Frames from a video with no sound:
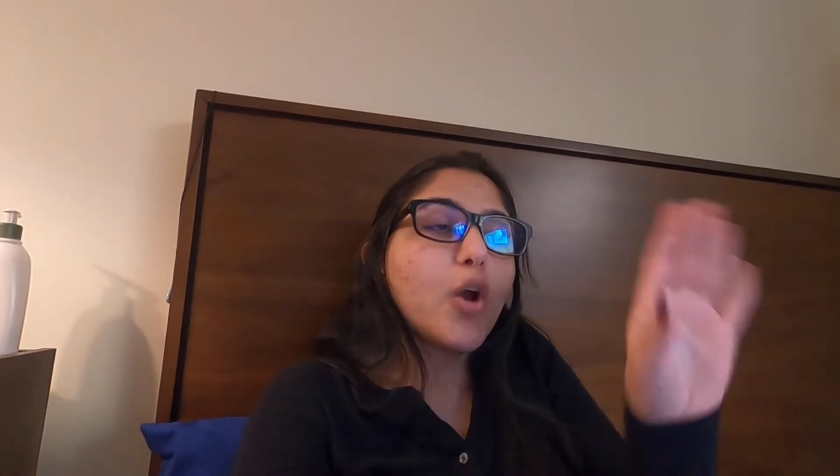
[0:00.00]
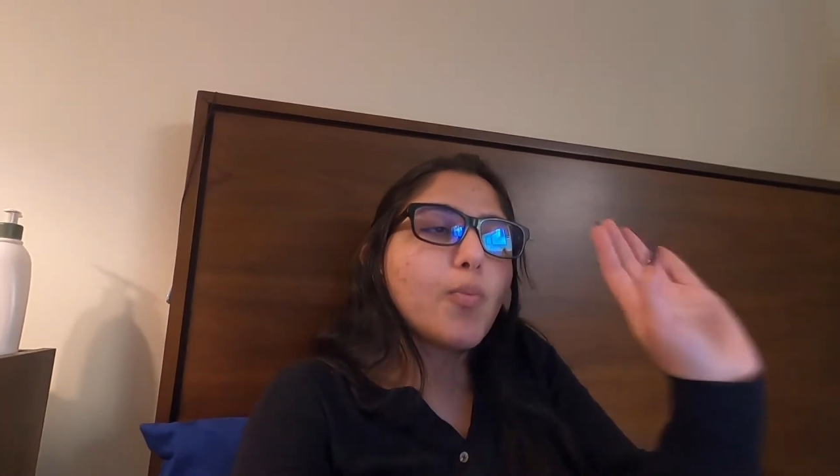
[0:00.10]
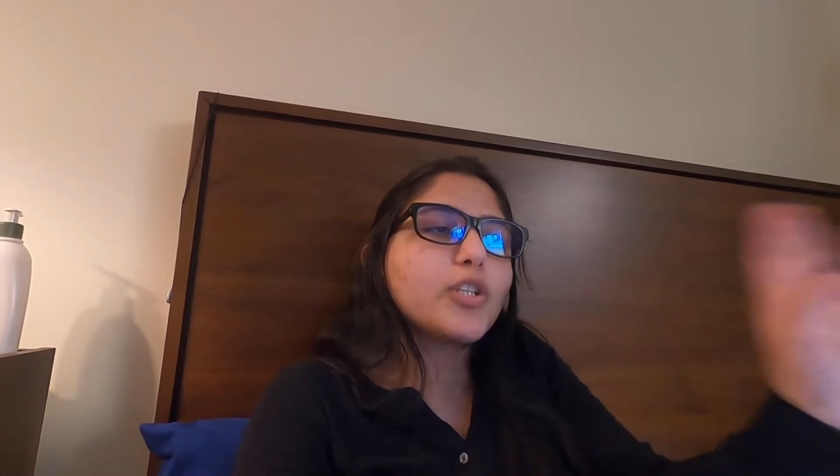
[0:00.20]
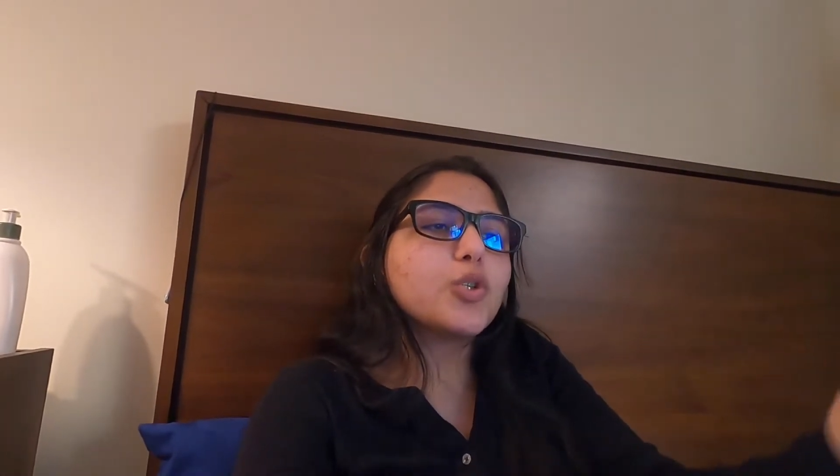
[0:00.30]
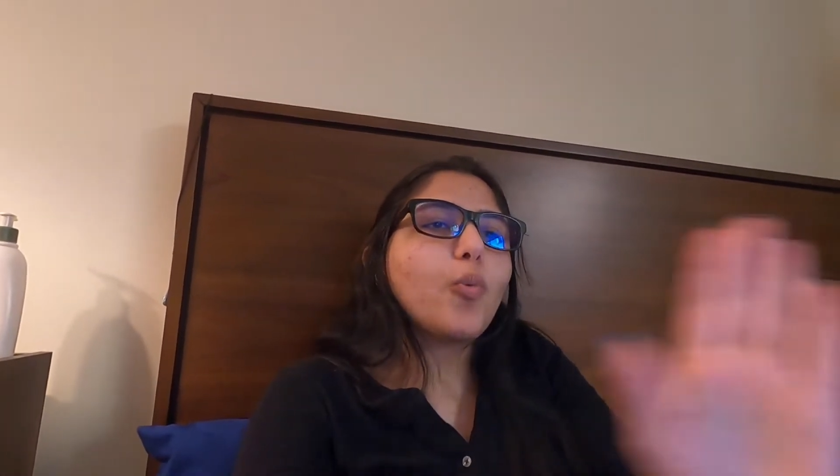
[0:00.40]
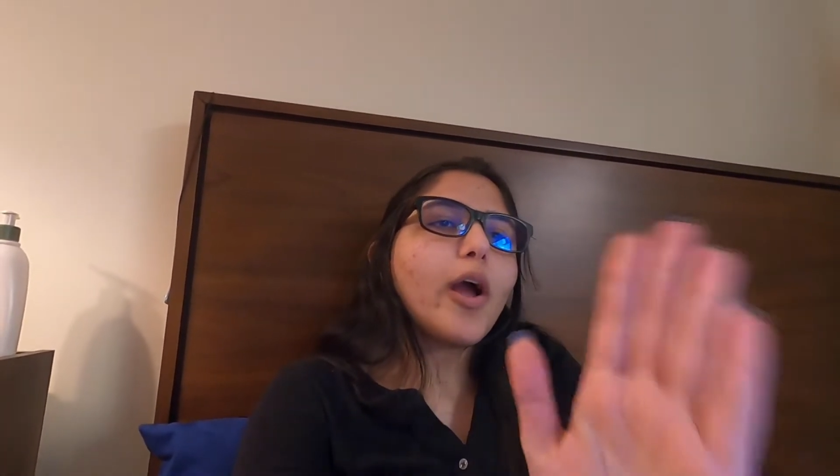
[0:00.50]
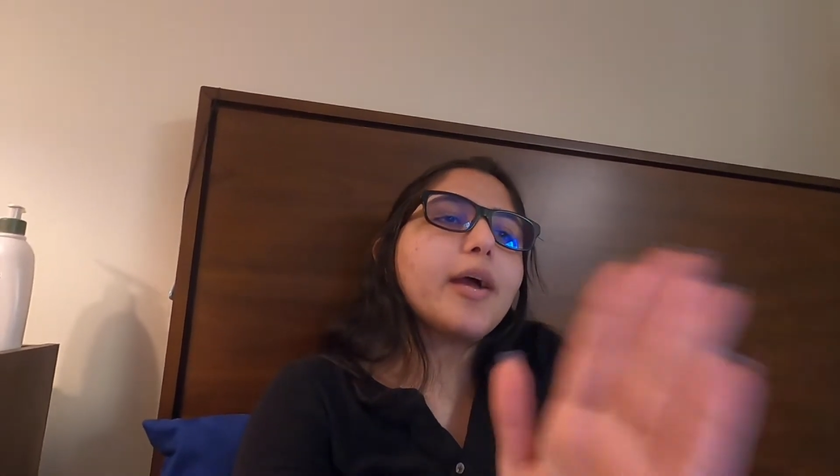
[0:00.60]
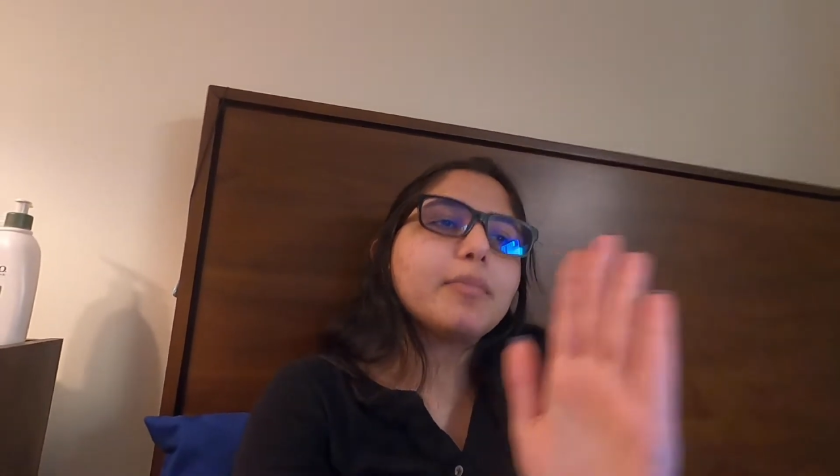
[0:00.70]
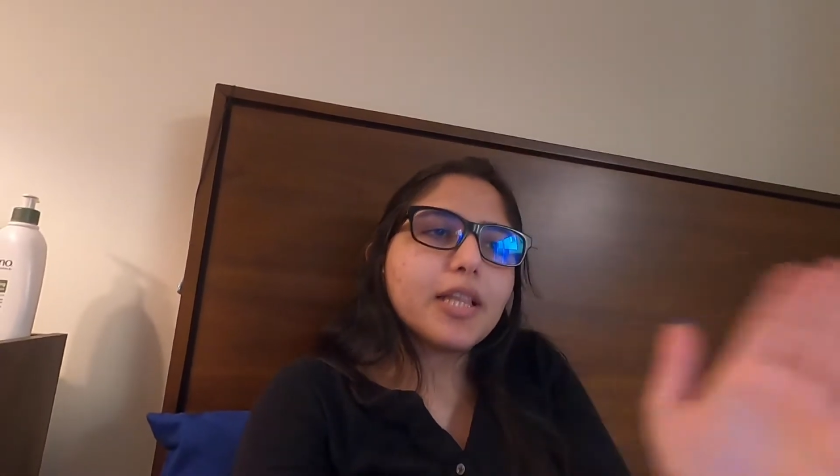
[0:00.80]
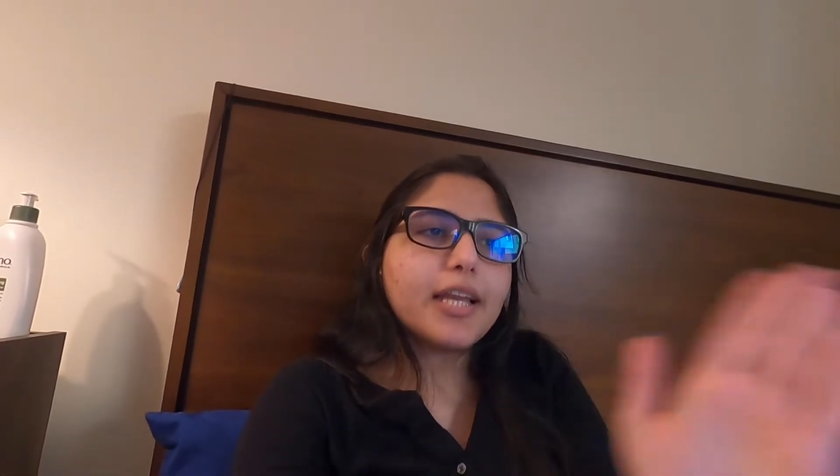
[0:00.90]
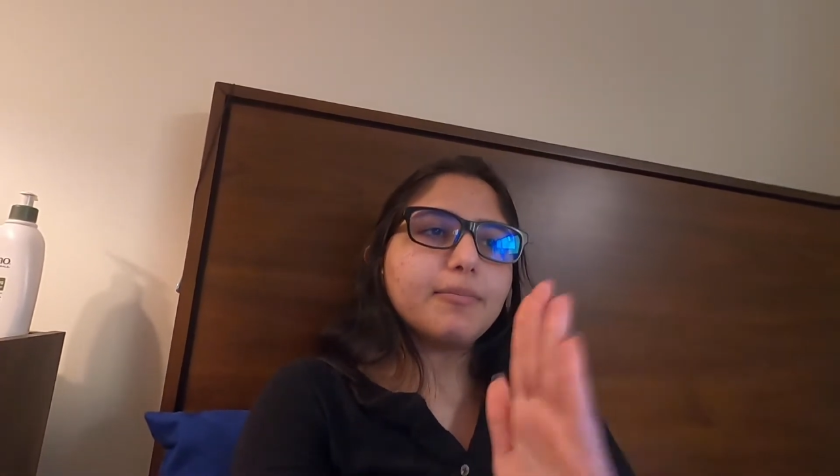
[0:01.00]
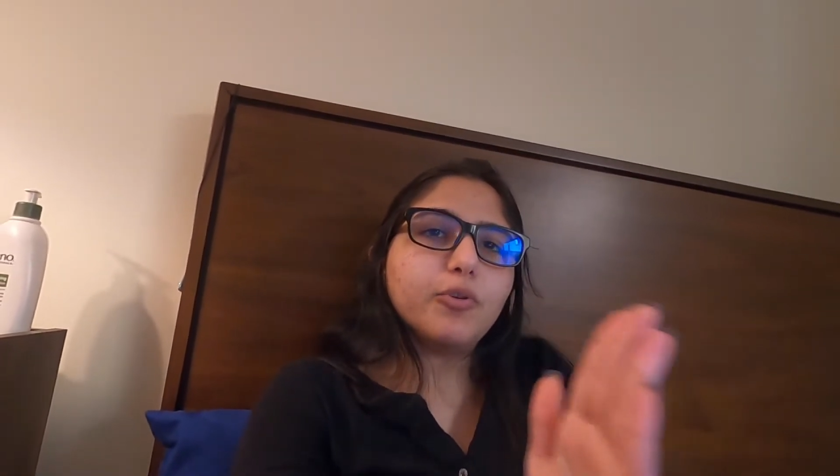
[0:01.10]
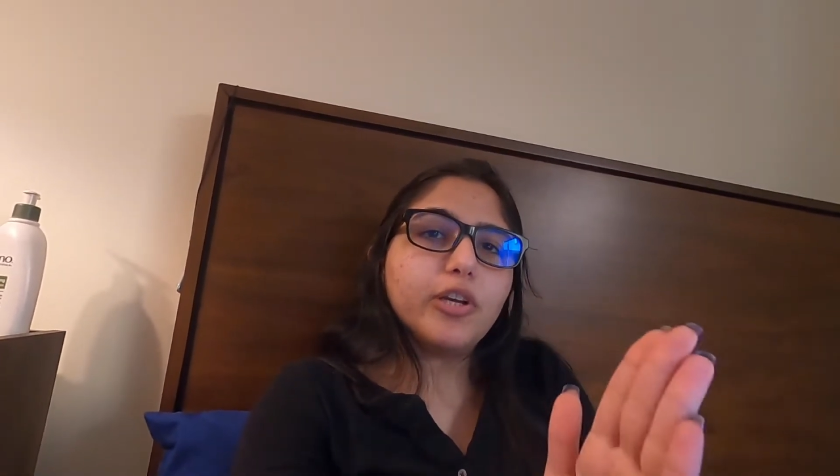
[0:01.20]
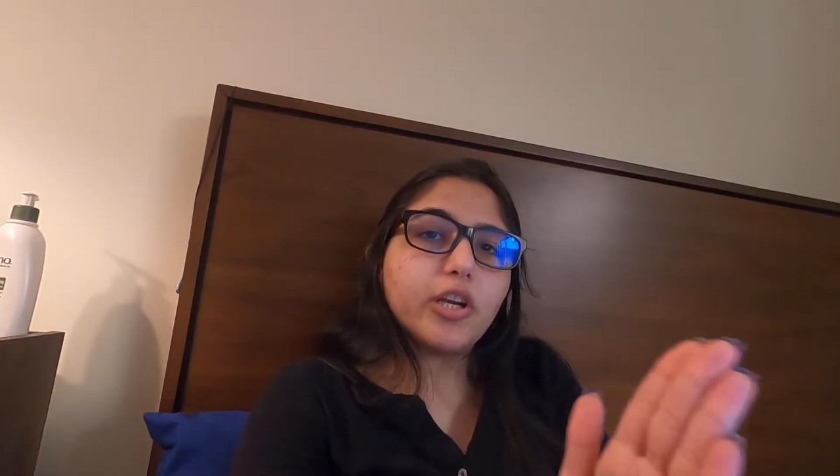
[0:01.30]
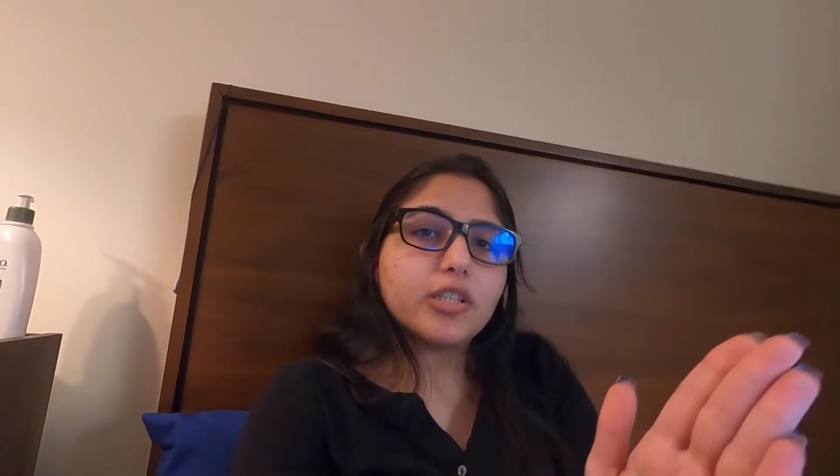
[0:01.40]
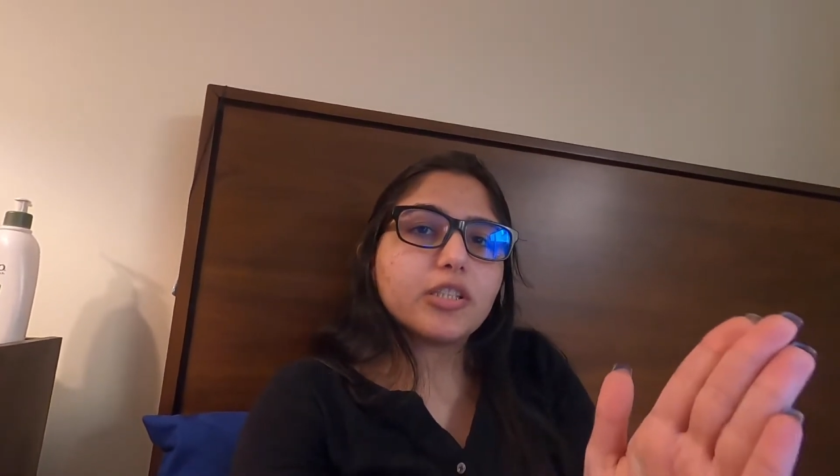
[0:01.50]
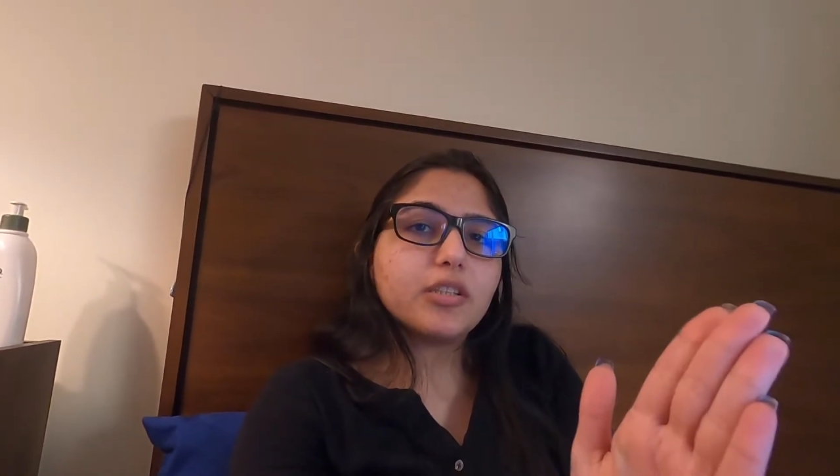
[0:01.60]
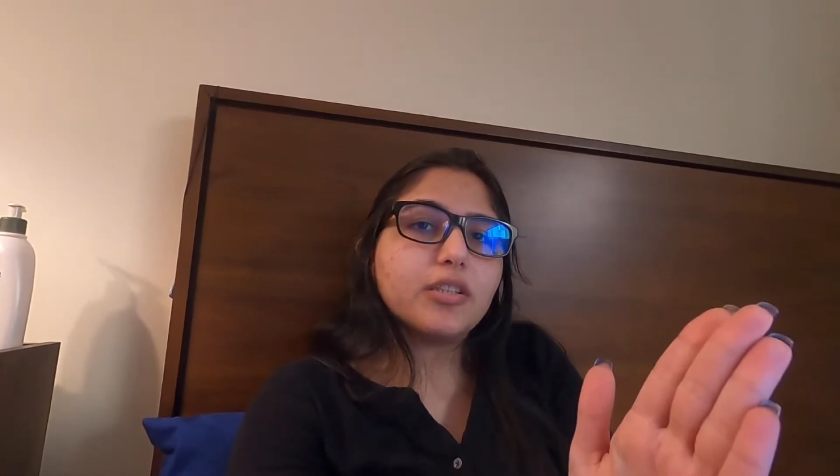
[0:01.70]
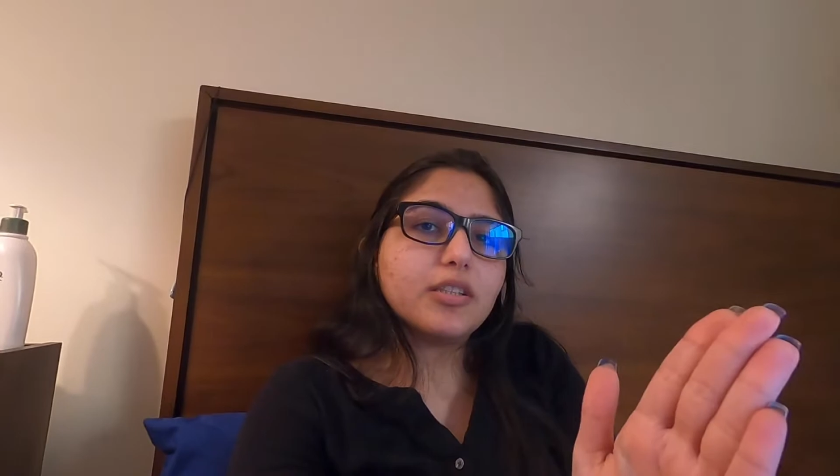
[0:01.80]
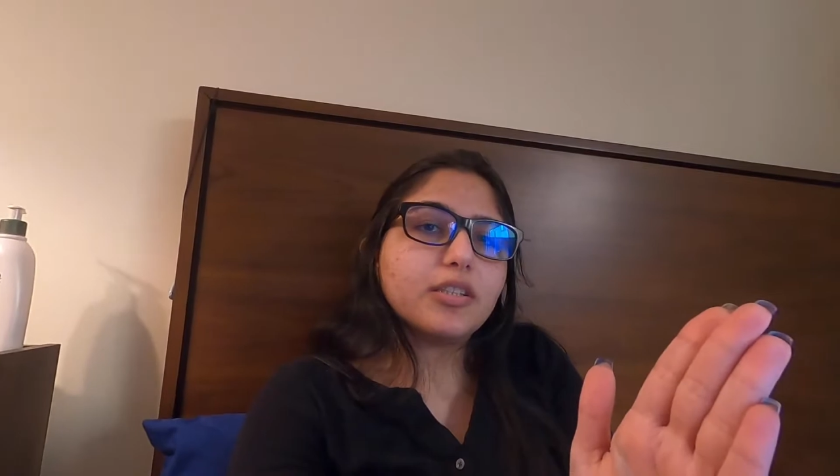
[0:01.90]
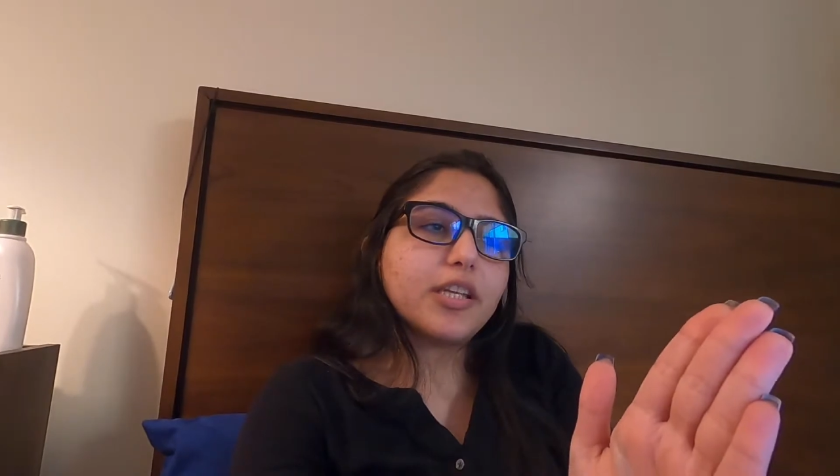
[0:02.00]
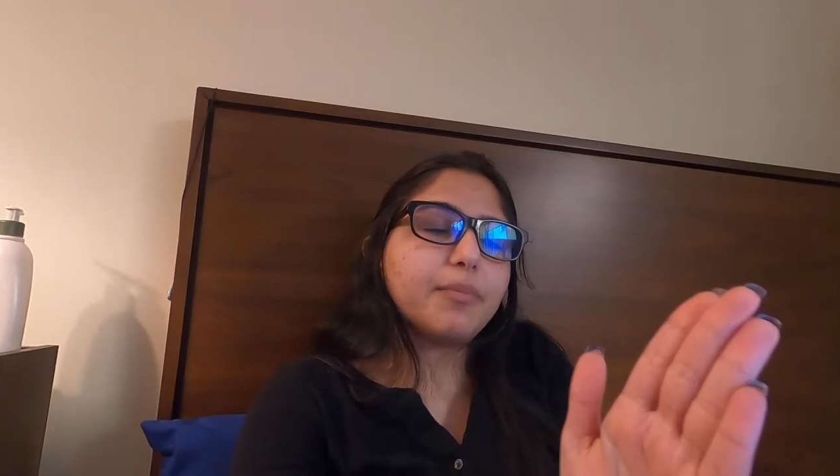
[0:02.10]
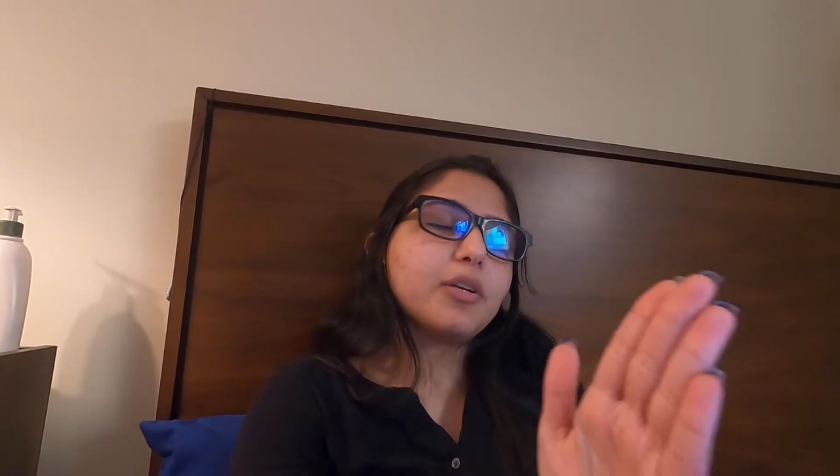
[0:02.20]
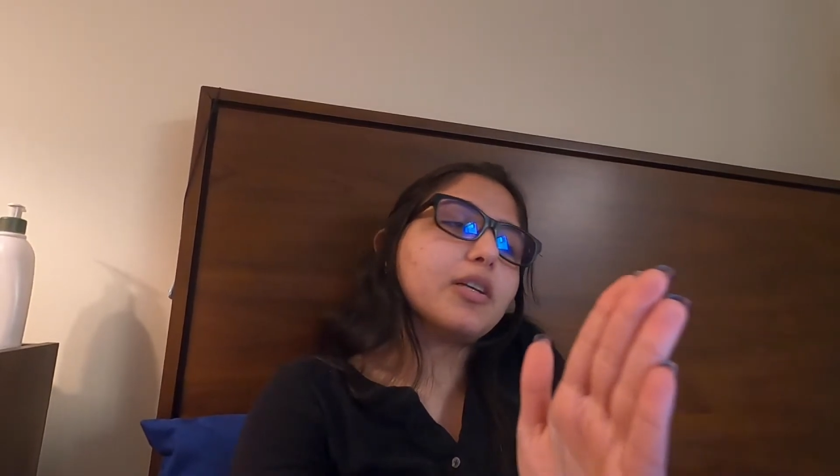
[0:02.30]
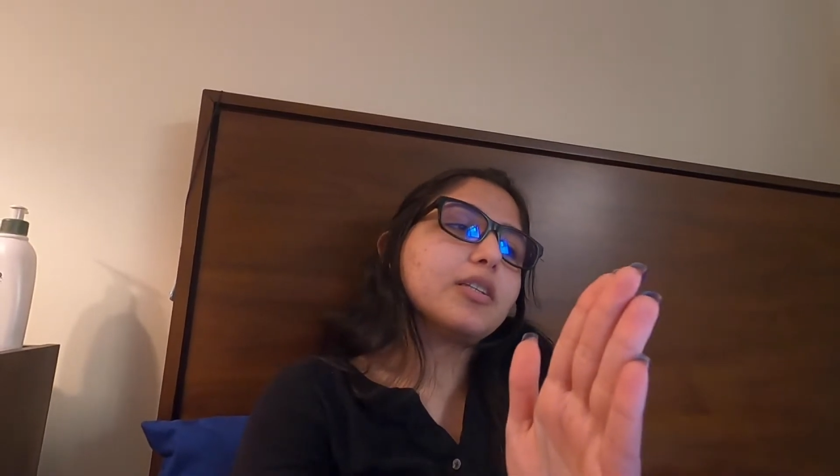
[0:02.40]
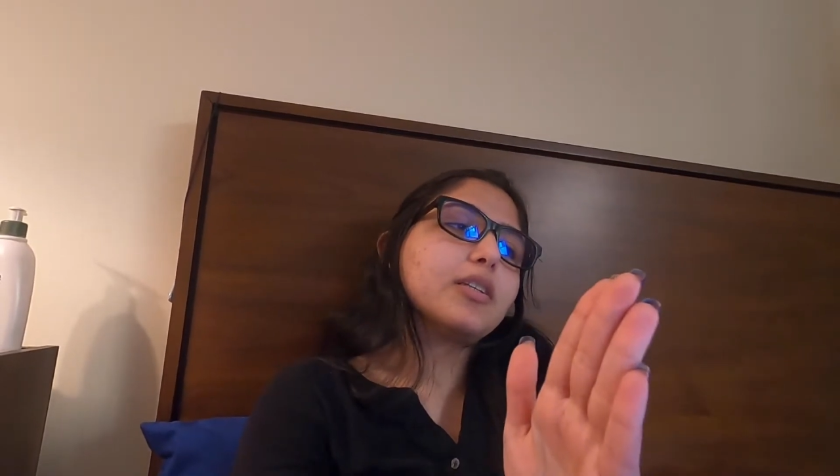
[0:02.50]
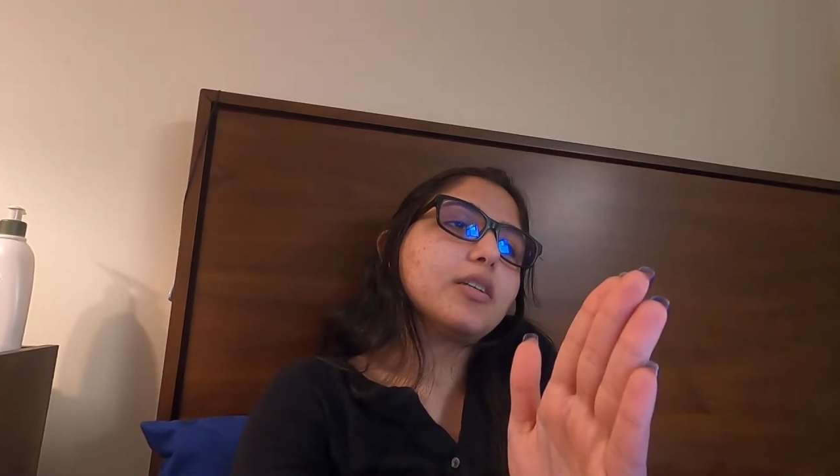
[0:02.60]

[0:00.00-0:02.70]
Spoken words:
which is why I'm glad I'm doing it on a separate